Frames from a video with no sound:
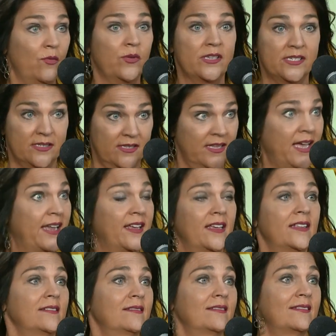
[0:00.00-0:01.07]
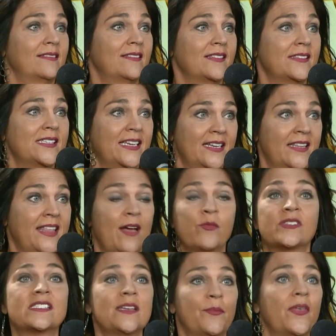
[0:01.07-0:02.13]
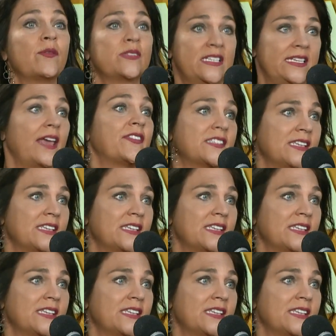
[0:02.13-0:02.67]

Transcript: was not a it was a death